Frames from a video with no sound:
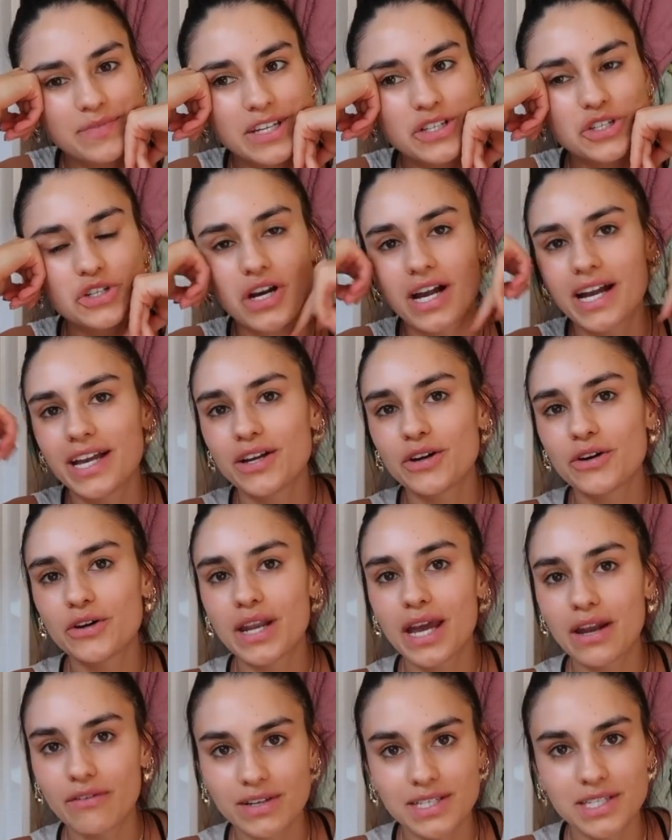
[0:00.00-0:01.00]
trying
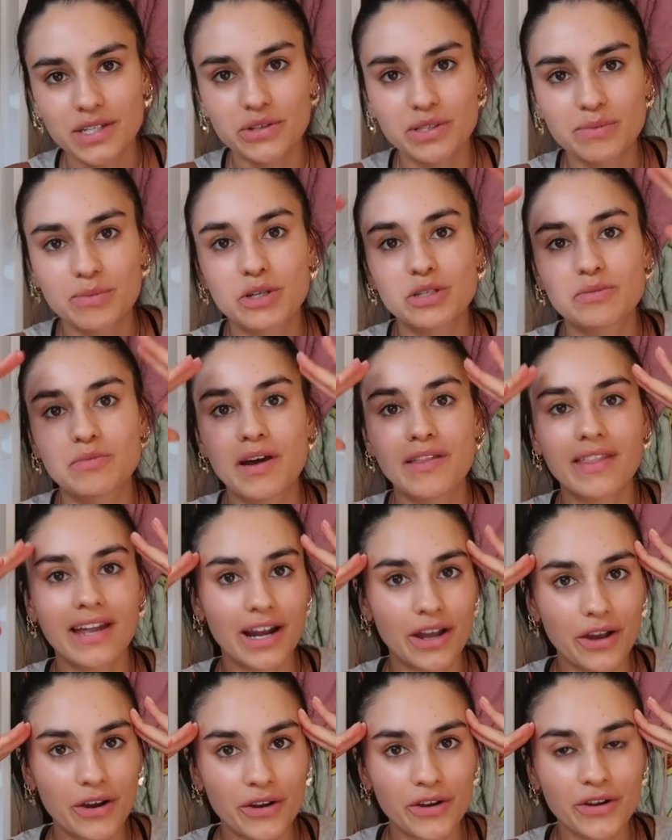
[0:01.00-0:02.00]
on every single sports bra
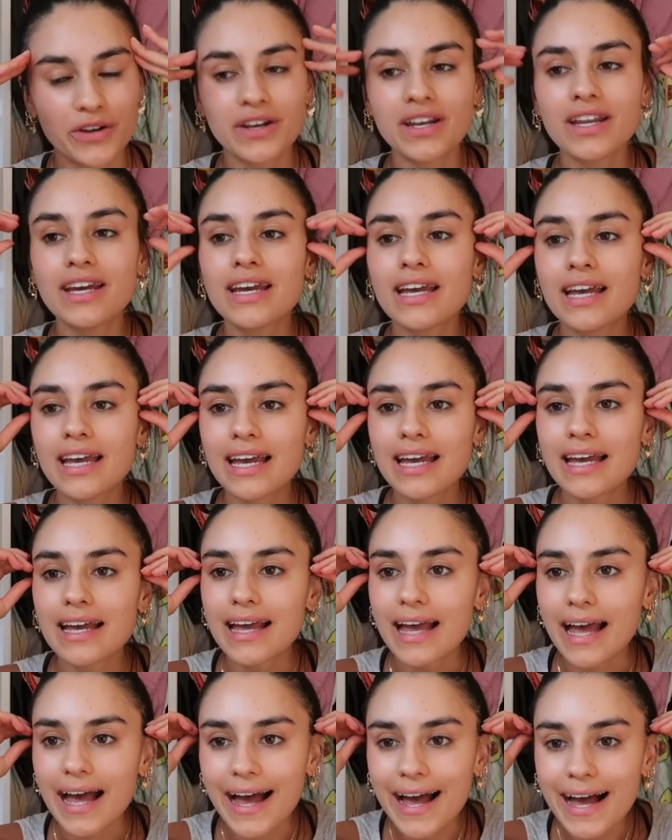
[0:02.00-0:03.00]
that I own.
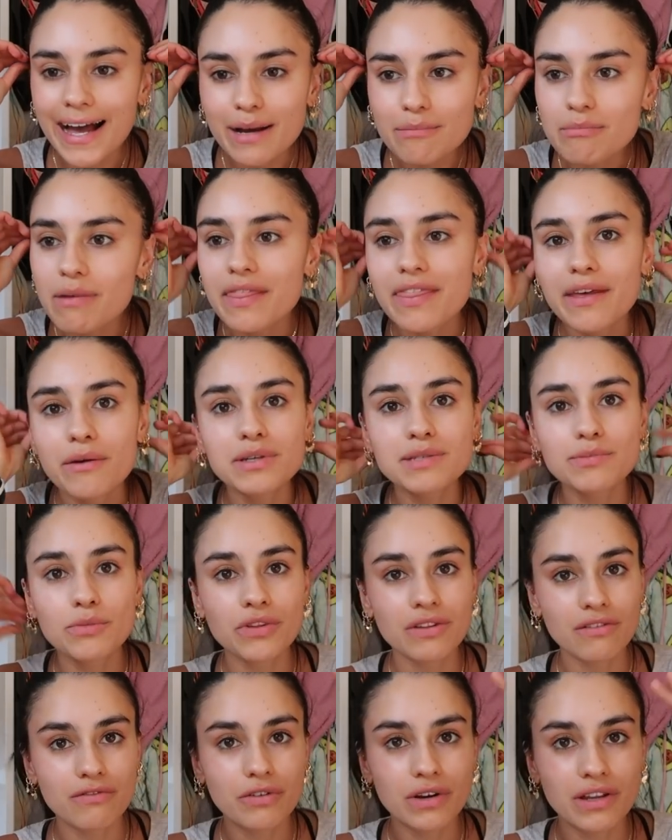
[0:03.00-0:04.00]
There was more
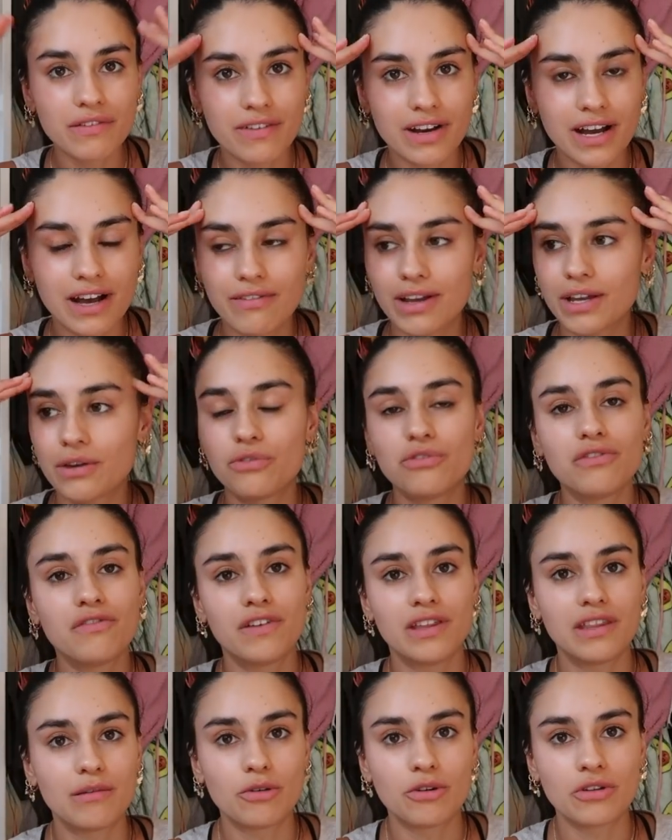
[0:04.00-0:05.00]
than 45. I couldn't
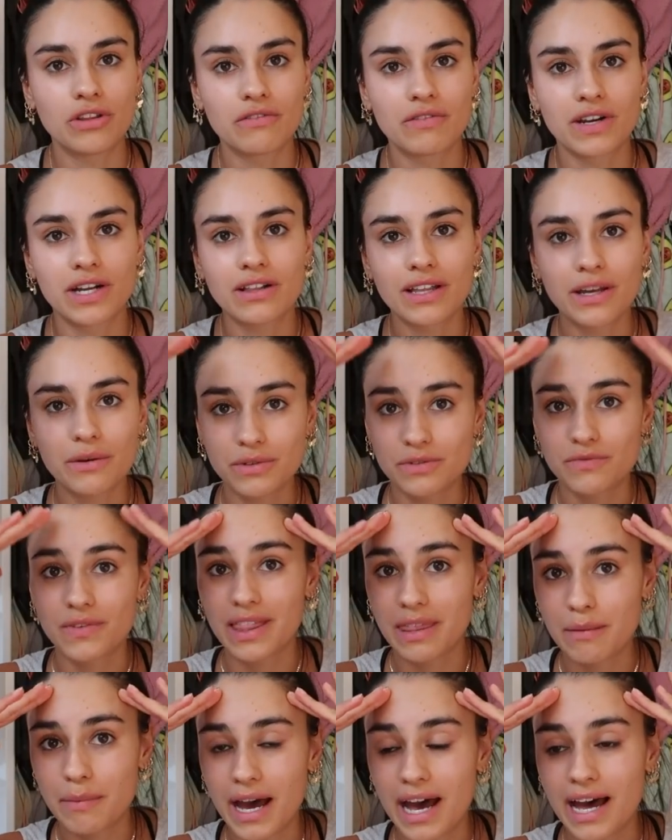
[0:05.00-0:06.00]
fit them all in the reel. It was
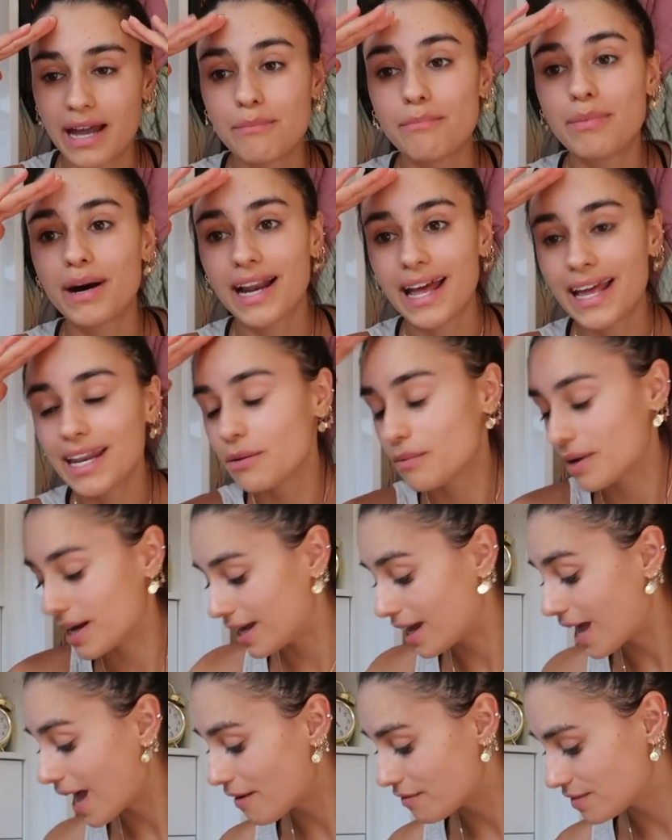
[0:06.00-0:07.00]
really bad. But
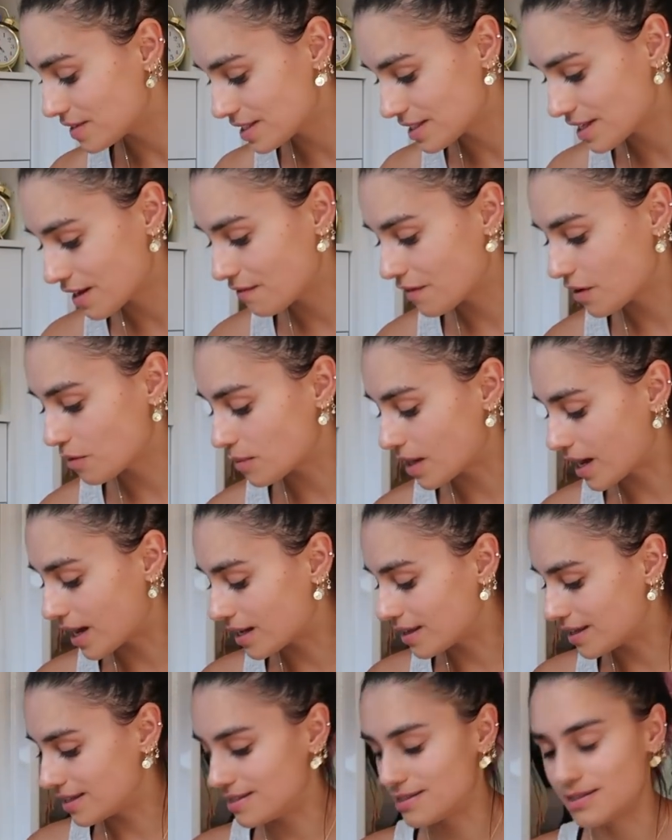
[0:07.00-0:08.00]
anyway, ever since I filmed
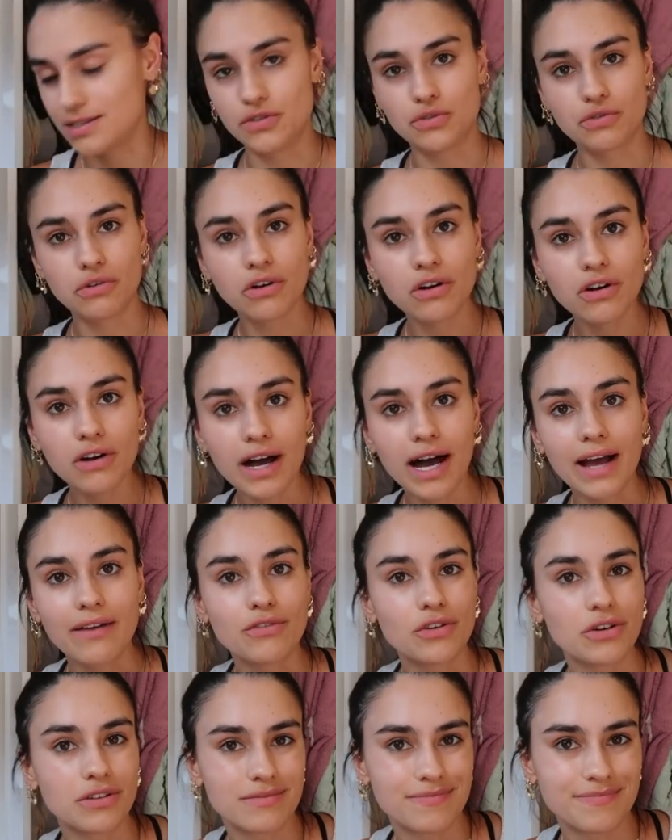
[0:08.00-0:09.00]
that, this drawer,
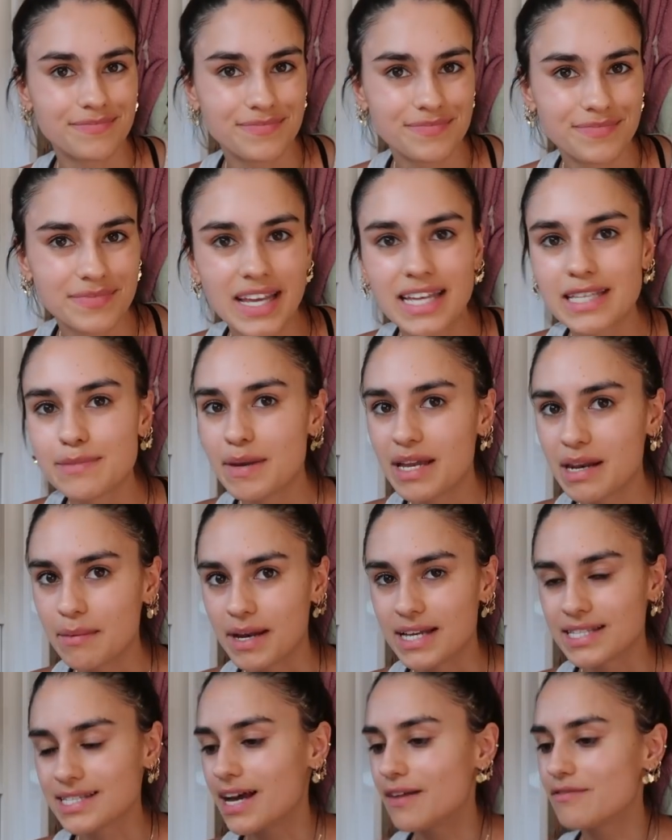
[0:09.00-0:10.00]
it's been a
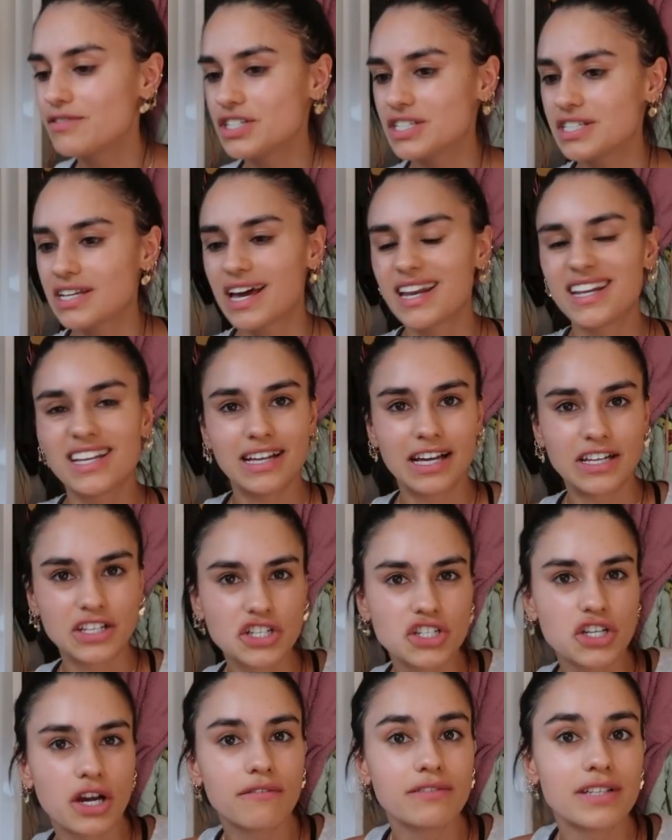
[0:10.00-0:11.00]
mess. I just
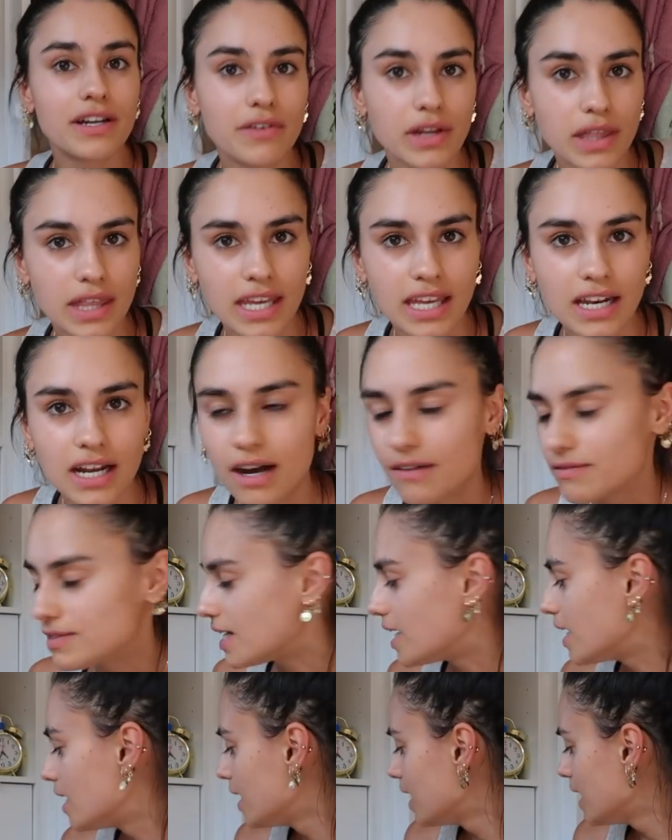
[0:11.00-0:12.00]
shoved everything in
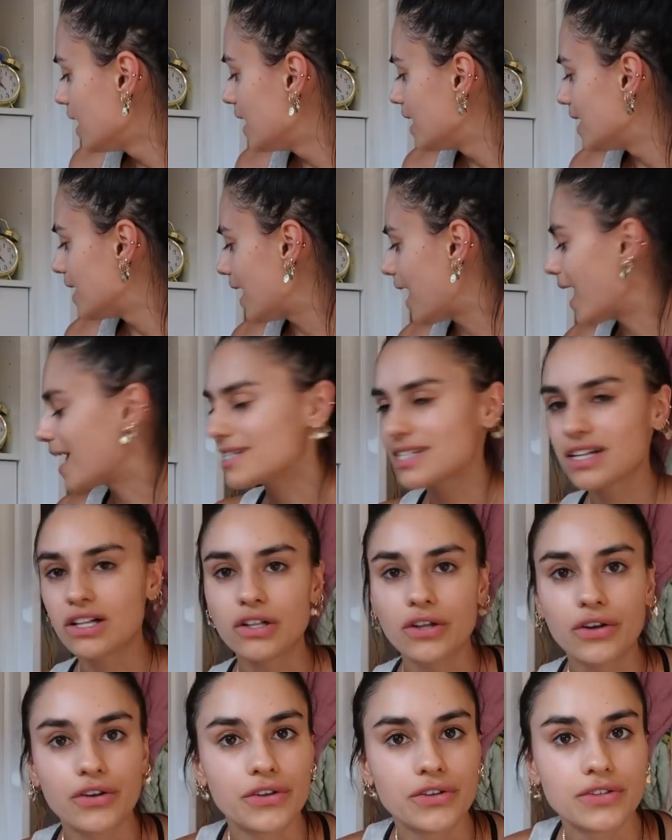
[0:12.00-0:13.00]
after. It hasn't
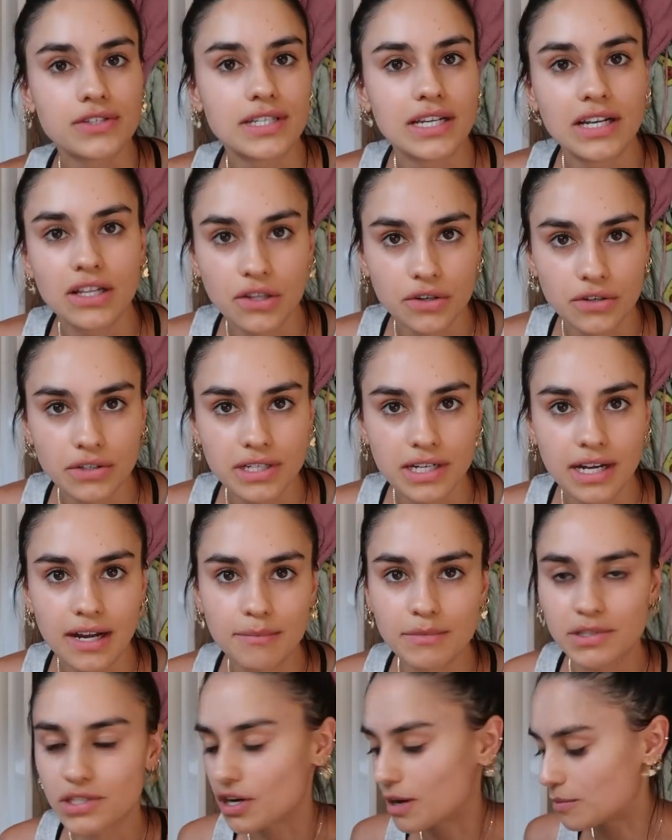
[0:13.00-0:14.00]
closed in a long
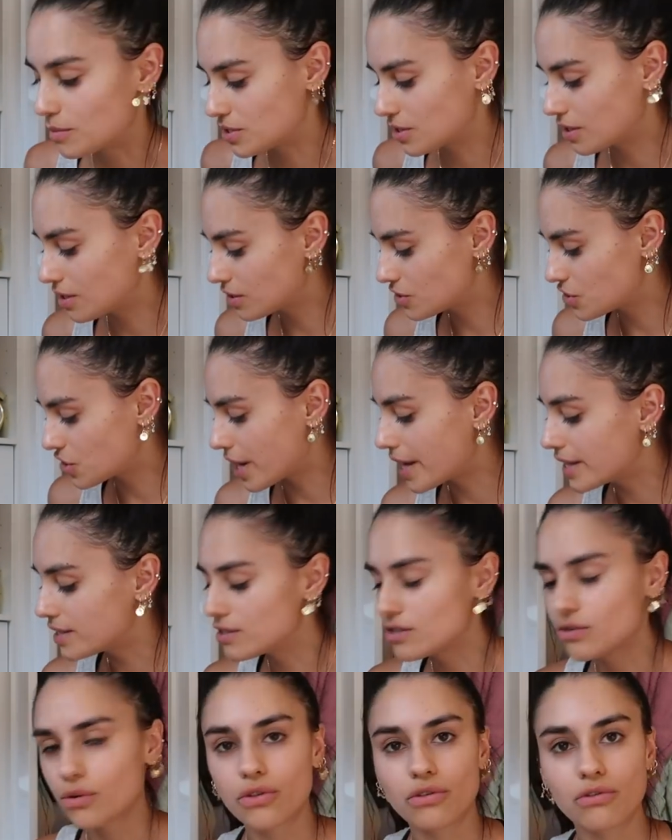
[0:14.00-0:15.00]
time. So I'm just going to try and
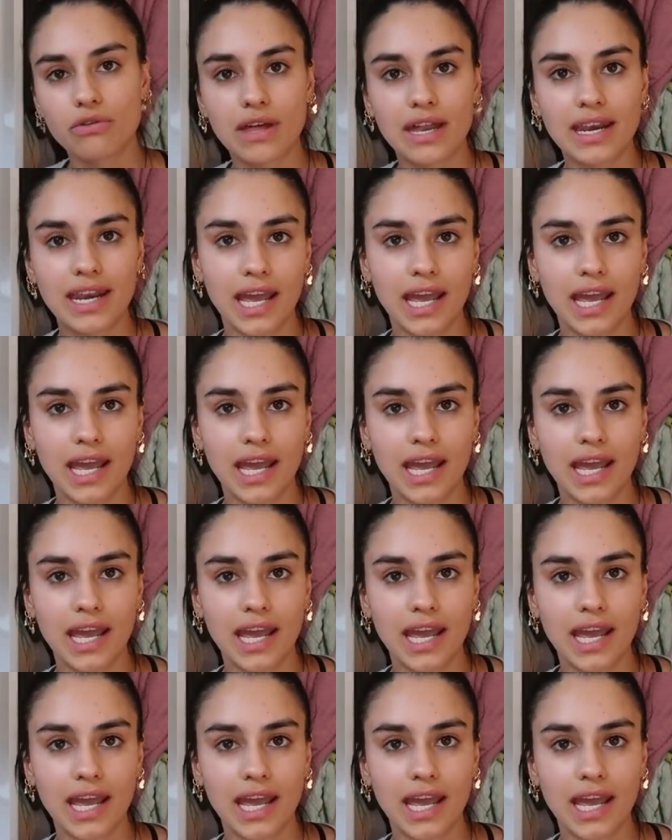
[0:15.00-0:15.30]
sort through that